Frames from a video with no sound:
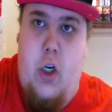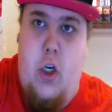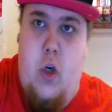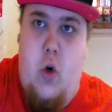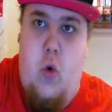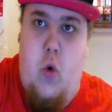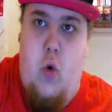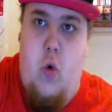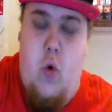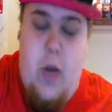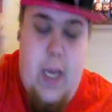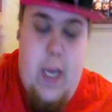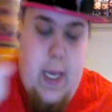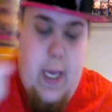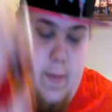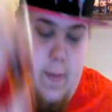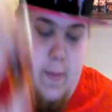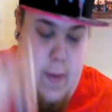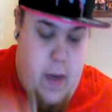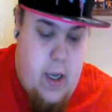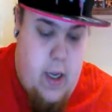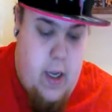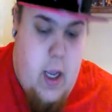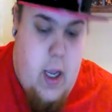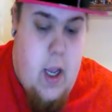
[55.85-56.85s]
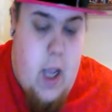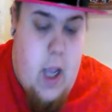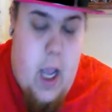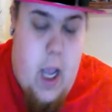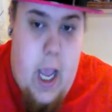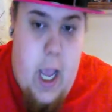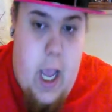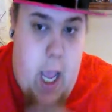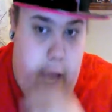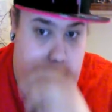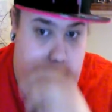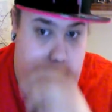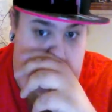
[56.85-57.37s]
cream
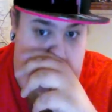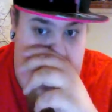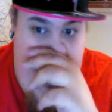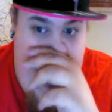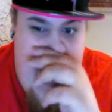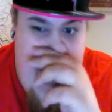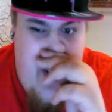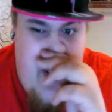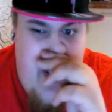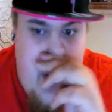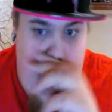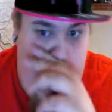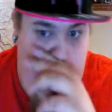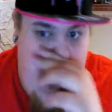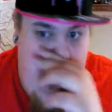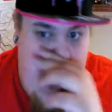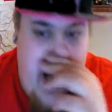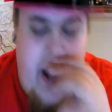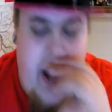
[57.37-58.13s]
flavour.